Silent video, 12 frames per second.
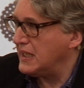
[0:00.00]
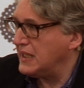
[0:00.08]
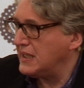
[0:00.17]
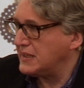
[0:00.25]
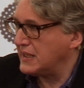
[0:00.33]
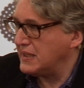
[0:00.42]
yeah,
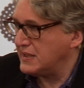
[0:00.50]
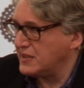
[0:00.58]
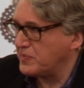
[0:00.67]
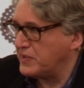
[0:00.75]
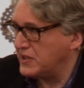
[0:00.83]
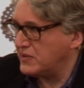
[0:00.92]
as
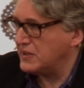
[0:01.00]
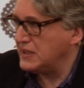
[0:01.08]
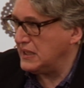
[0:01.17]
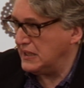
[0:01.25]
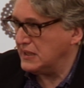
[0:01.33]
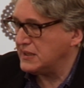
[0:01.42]
this power
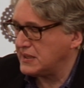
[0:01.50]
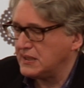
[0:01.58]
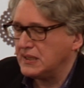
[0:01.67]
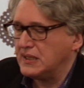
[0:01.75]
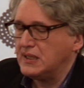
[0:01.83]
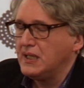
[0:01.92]
is.
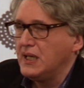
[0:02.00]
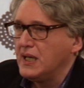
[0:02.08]
Yeah?